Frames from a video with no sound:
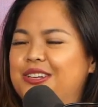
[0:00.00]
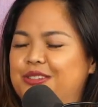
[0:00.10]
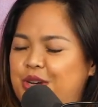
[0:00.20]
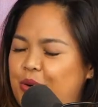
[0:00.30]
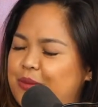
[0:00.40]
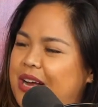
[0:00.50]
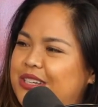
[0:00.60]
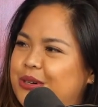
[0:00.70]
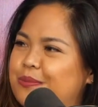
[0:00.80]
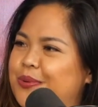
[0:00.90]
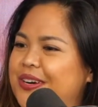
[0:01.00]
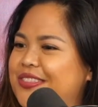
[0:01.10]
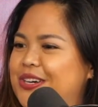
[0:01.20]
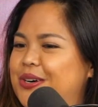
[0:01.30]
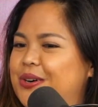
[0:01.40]
Going back to your
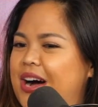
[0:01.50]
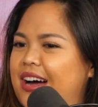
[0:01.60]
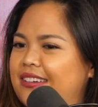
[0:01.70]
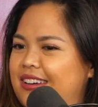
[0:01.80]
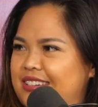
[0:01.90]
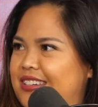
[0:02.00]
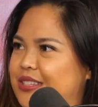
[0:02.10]
point, though, not to